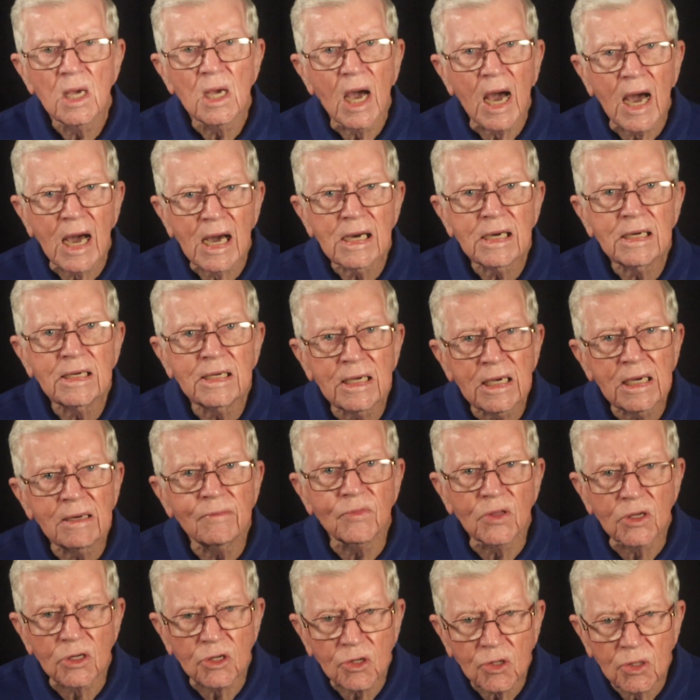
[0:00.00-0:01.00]
I am
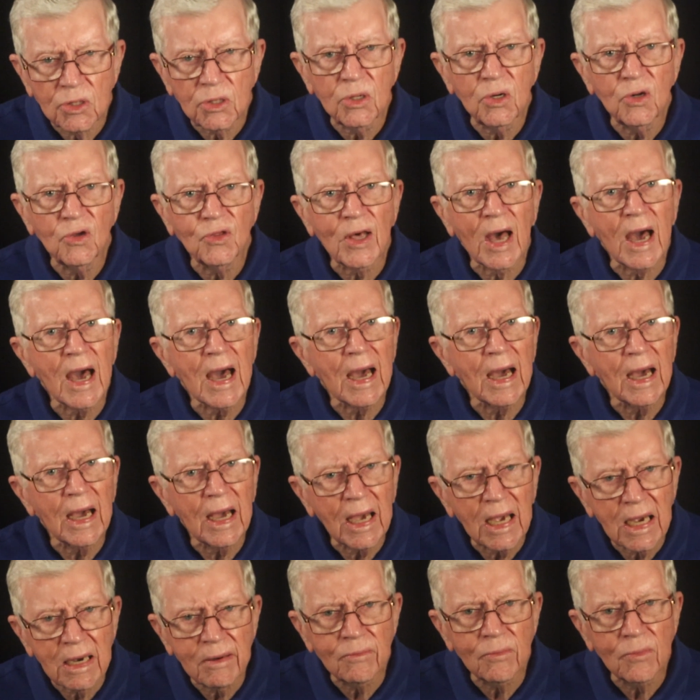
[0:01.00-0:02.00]
the truth. I
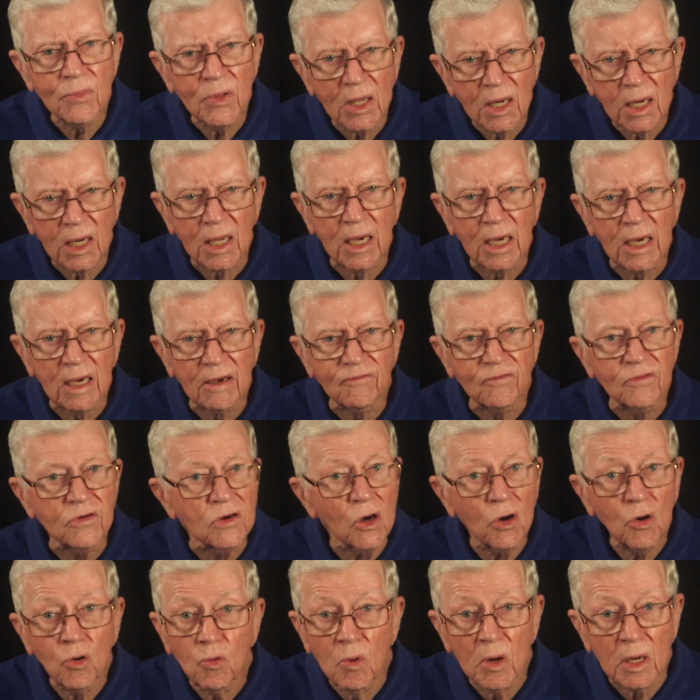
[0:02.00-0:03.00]
am the life.
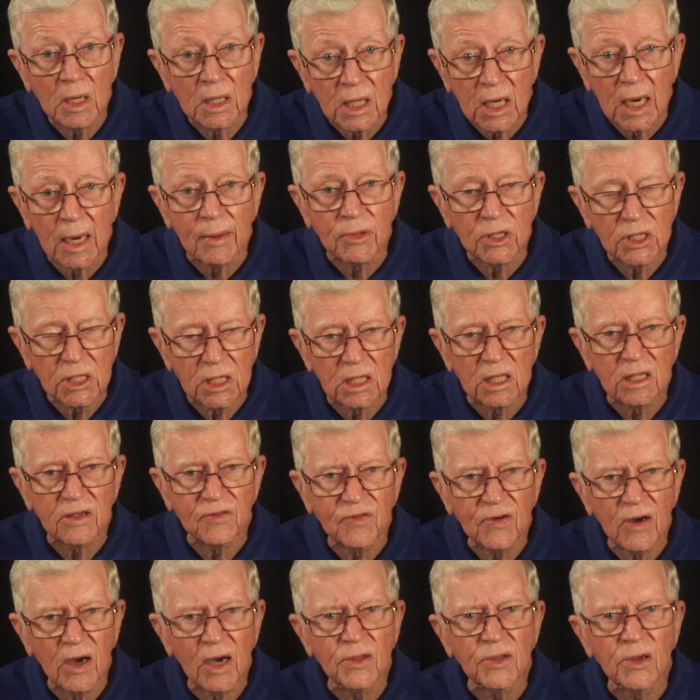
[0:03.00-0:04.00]
No one comes to the
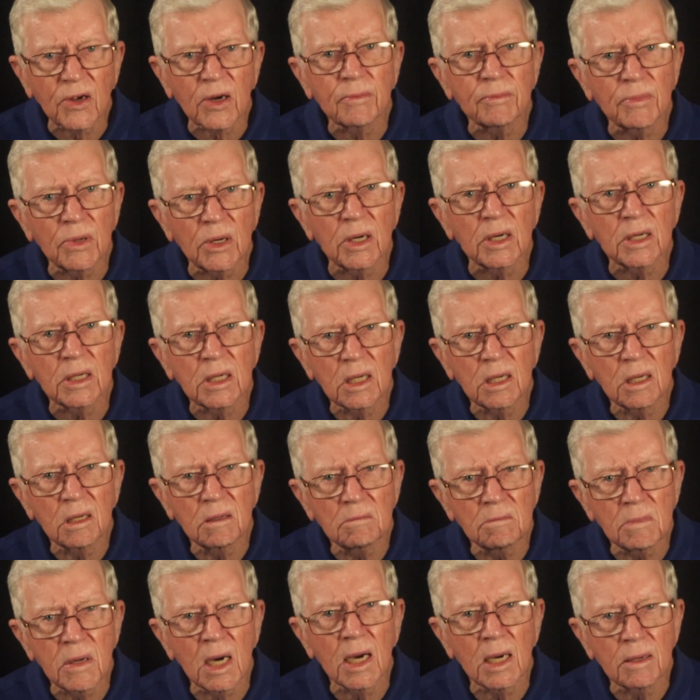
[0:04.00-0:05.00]
Father but
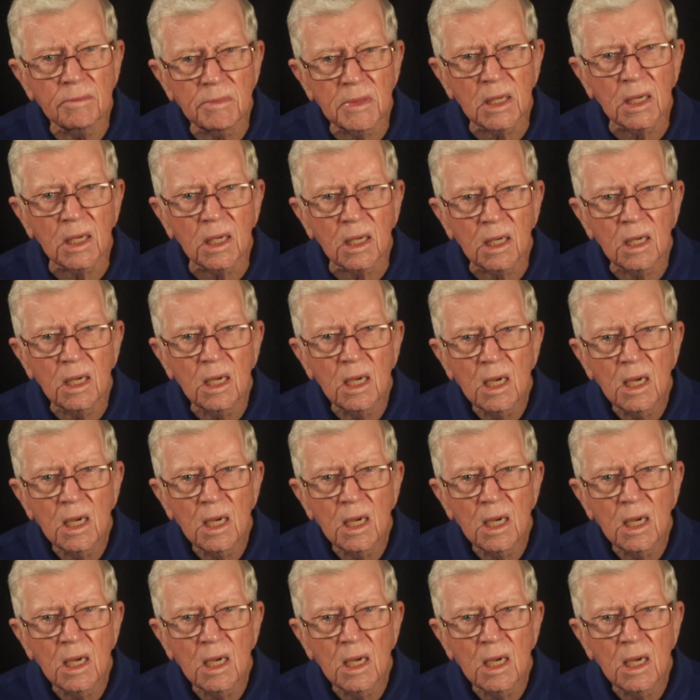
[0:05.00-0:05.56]
by me.